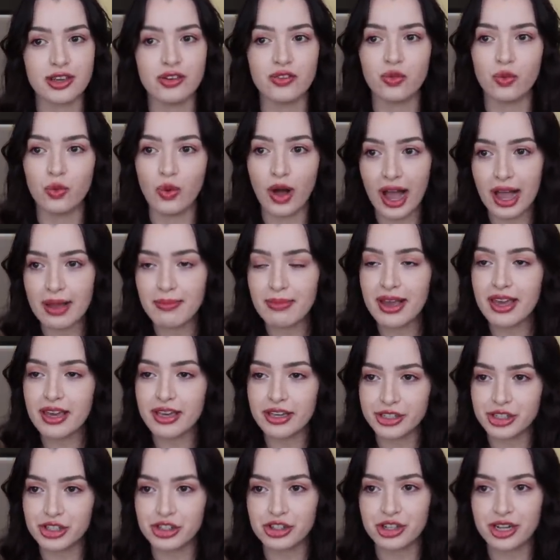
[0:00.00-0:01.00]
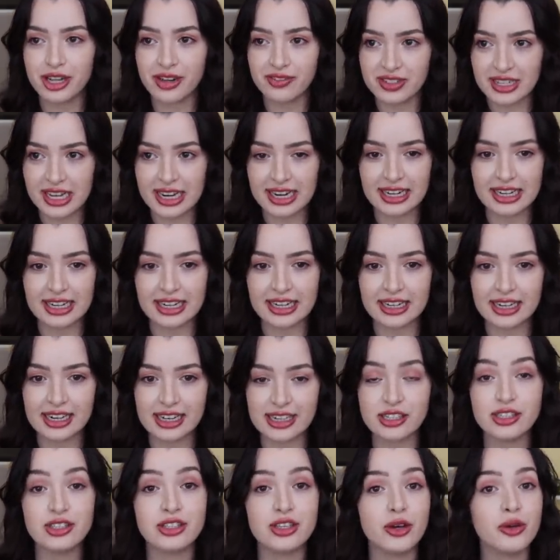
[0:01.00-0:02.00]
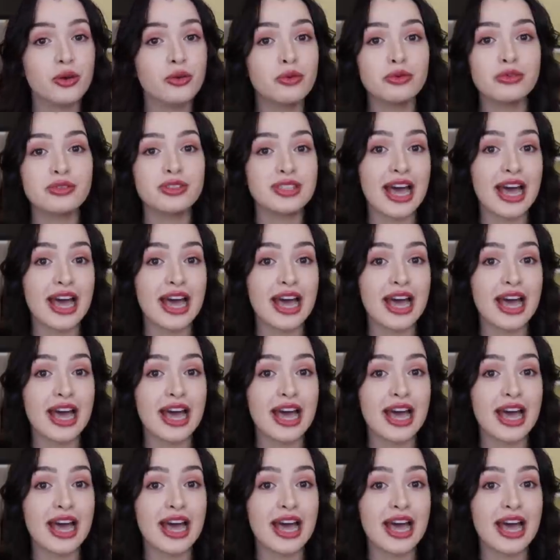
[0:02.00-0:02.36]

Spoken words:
of why my history of dating is so